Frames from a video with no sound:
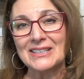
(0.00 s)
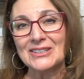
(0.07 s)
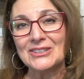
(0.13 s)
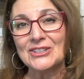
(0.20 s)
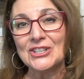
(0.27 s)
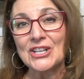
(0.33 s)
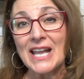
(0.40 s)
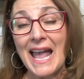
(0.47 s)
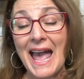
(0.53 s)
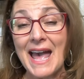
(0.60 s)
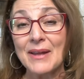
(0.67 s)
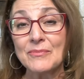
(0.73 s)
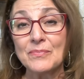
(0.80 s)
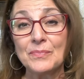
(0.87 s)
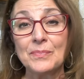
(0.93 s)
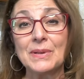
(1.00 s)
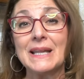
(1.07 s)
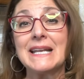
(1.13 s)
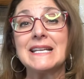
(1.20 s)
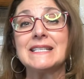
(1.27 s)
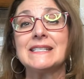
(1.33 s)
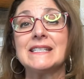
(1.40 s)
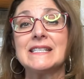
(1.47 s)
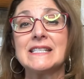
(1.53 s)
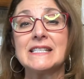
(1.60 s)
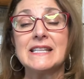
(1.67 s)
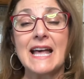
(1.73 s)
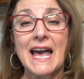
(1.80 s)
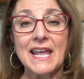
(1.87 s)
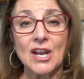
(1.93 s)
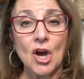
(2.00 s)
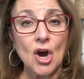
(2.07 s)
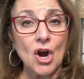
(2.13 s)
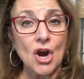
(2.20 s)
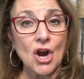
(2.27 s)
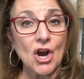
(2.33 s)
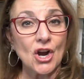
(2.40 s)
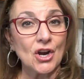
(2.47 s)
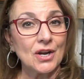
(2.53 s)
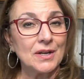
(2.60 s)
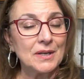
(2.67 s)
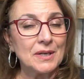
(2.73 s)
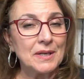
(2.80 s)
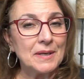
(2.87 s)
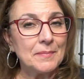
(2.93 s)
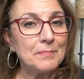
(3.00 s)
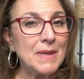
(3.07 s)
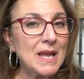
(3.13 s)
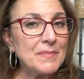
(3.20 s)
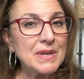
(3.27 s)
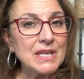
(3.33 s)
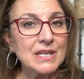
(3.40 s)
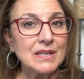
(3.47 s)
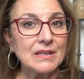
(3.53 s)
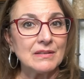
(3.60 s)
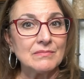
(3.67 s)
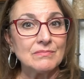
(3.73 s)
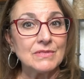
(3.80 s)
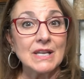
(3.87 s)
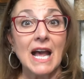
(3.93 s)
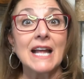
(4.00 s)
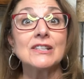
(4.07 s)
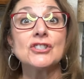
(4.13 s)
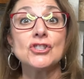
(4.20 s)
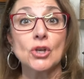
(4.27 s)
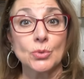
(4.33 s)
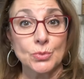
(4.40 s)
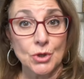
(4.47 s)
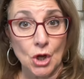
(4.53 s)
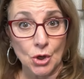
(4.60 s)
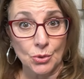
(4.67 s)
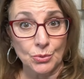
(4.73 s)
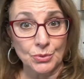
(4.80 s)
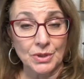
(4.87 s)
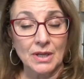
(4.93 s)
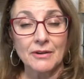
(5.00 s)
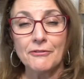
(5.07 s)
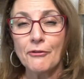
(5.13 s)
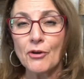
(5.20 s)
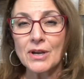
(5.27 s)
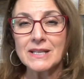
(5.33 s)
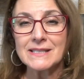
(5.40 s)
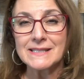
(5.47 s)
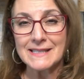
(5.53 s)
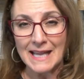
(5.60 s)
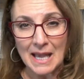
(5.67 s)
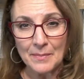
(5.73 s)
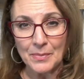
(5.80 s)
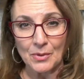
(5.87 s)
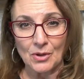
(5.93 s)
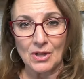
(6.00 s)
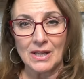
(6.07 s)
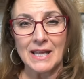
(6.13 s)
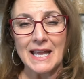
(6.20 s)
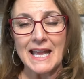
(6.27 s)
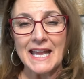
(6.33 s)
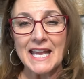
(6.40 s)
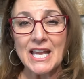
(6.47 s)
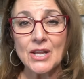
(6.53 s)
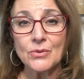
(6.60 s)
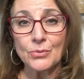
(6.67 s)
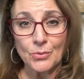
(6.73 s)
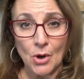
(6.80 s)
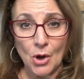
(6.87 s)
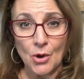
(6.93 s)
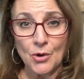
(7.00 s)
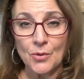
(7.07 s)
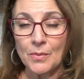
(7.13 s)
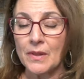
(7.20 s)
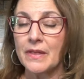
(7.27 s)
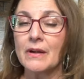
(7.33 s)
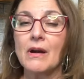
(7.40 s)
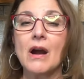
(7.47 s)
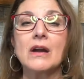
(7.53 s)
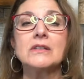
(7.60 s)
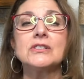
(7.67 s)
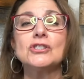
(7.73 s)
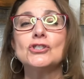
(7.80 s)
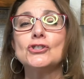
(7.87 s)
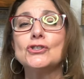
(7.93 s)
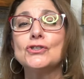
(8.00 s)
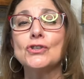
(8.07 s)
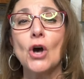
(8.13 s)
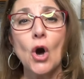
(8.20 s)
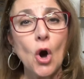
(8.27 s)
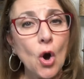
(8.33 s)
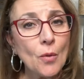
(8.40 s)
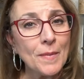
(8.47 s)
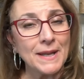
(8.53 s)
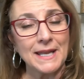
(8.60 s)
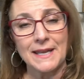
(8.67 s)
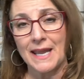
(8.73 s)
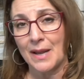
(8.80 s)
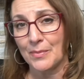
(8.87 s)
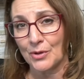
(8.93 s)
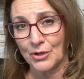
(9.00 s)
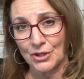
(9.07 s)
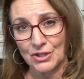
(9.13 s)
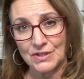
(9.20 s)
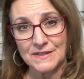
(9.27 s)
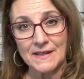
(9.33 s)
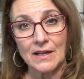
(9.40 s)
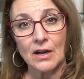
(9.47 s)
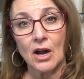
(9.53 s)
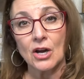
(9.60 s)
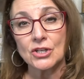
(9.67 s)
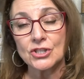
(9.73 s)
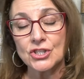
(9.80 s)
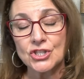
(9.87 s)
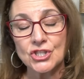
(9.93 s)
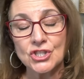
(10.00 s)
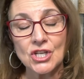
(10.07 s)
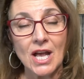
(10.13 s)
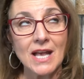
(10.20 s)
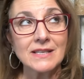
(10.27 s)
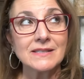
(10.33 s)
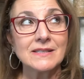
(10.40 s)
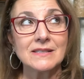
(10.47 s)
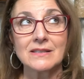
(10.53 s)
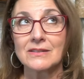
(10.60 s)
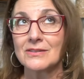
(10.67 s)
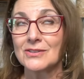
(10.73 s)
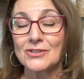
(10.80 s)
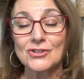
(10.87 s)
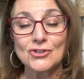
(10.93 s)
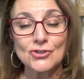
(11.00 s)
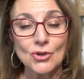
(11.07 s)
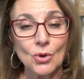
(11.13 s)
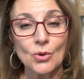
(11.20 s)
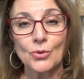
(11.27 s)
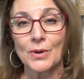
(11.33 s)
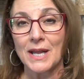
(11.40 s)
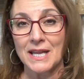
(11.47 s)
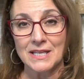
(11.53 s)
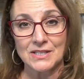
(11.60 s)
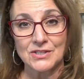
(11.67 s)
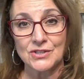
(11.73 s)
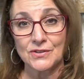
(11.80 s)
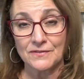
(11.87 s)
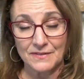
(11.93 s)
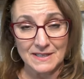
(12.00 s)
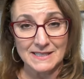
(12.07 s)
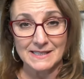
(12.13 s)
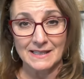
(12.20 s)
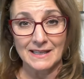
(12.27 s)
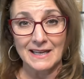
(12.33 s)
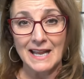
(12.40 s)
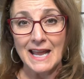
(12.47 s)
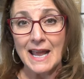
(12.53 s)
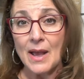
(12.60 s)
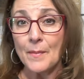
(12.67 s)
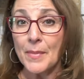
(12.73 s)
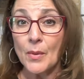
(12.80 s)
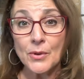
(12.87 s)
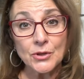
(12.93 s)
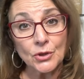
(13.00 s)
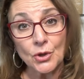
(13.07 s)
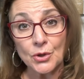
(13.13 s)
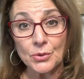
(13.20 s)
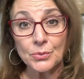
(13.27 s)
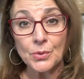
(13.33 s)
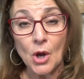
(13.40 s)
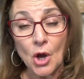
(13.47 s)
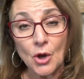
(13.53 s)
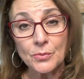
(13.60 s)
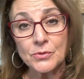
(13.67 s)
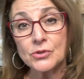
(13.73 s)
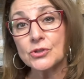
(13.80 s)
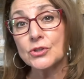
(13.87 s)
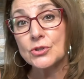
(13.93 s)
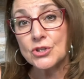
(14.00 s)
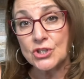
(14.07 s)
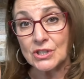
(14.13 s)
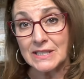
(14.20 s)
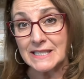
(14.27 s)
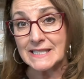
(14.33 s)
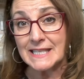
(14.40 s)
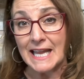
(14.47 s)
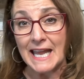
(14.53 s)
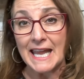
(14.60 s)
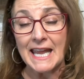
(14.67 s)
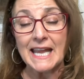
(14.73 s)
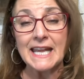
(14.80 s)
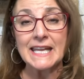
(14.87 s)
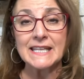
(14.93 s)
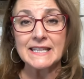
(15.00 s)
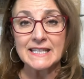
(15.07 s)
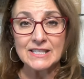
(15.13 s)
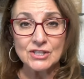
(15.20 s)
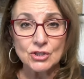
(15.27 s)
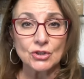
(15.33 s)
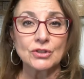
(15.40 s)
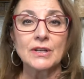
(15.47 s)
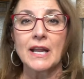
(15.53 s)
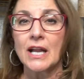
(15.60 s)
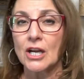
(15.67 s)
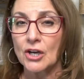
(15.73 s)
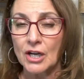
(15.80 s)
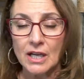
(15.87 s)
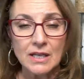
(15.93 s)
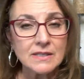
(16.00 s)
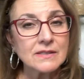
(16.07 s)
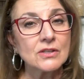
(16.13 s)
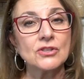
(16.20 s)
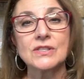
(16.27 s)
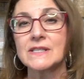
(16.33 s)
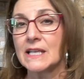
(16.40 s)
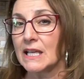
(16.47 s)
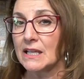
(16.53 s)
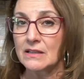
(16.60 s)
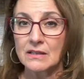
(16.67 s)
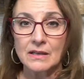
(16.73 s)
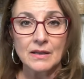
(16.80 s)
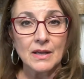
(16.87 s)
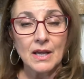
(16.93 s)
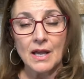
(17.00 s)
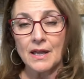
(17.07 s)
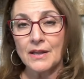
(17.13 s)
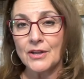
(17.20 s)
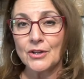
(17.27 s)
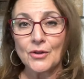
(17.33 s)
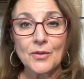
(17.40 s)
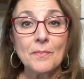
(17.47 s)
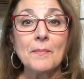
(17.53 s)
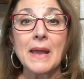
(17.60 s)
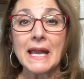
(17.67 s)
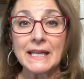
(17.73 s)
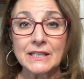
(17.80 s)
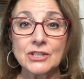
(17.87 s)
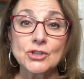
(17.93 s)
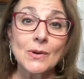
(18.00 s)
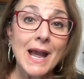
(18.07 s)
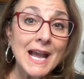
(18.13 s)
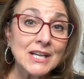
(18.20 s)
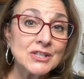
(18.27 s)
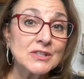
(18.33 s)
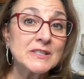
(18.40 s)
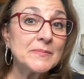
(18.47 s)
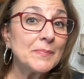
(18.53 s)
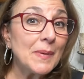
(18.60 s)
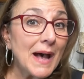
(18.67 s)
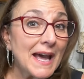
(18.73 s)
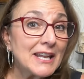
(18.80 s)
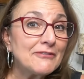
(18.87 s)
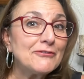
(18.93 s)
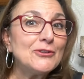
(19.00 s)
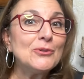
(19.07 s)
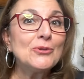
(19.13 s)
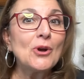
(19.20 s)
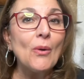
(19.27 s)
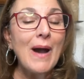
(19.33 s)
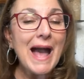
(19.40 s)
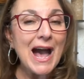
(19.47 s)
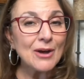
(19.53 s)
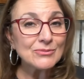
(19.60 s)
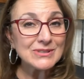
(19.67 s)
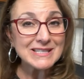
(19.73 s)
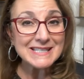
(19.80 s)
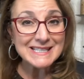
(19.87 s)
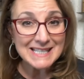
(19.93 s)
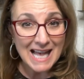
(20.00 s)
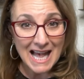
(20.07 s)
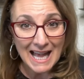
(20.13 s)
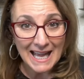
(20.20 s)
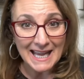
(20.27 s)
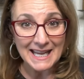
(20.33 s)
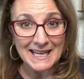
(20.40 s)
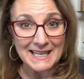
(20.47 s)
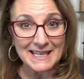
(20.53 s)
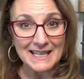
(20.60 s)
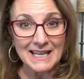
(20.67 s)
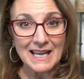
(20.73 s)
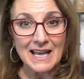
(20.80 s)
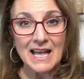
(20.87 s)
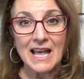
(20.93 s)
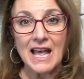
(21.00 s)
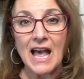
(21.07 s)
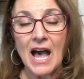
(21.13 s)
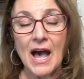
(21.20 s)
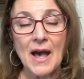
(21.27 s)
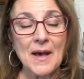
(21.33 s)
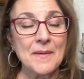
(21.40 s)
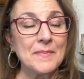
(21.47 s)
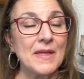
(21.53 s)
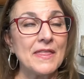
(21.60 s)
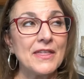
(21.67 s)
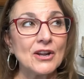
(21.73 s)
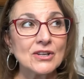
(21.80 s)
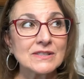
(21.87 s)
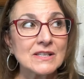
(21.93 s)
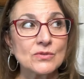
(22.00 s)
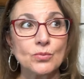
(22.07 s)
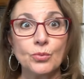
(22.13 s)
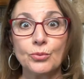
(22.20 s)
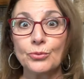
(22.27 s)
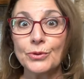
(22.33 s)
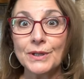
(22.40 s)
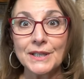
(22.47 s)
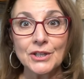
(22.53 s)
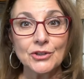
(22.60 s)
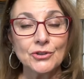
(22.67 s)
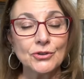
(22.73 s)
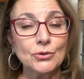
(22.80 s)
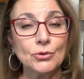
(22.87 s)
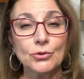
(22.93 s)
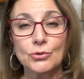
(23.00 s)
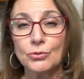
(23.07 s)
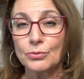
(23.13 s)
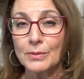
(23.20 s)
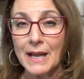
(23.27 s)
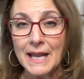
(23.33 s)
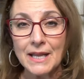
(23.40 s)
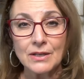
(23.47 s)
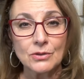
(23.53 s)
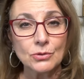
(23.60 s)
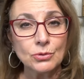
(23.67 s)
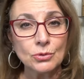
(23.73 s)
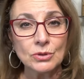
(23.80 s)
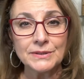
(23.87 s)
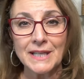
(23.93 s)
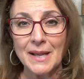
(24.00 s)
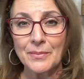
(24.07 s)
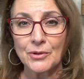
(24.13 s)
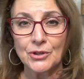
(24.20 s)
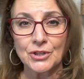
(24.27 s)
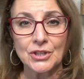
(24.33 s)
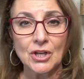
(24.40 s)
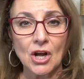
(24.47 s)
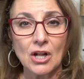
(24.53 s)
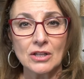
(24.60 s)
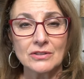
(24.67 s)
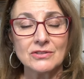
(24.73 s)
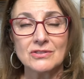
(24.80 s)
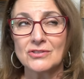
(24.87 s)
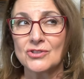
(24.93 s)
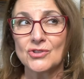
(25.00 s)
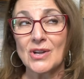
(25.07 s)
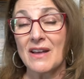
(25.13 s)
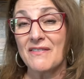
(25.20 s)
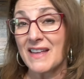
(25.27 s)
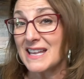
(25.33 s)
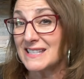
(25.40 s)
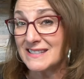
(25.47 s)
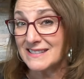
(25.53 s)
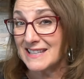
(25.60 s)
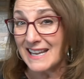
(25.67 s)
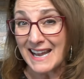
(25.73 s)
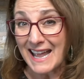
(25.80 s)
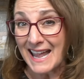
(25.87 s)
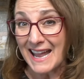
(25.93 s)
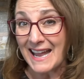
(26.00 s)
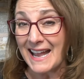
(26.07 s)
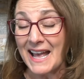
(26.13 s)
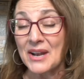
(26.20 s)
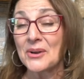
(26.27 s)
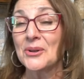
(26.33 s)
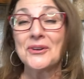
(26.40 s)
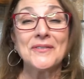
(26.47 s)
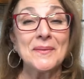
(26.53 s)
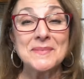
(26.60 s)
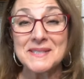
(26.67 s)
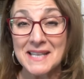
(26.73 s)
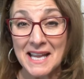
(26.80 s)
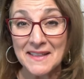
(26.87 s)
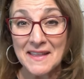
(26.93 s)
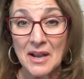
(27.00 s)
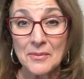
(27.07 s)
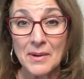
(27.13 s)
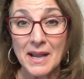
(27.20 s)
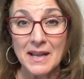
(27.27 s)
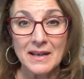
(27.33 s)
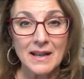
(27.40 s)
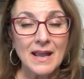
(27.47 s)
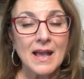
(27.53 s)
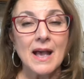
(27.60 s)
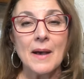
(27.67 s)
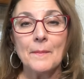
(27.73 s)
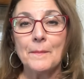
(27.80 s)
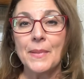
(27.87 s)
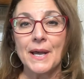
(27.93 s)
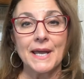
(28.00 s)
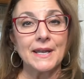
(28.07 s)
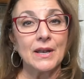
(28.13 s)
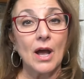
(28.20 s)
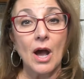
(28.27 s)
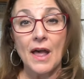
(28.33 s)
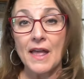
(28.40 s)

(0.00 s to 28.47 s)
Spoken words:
look at places that are maybe not so known. For example, in Rome, there are so many neighborhoods that are just so great to visit. But when you go to Rome, you're usually staying in these certain areas and you're staying the main attractions. But if you go outside, there's this really great, cool neighborhood called Travestere. I don't know if I'm saying that right, but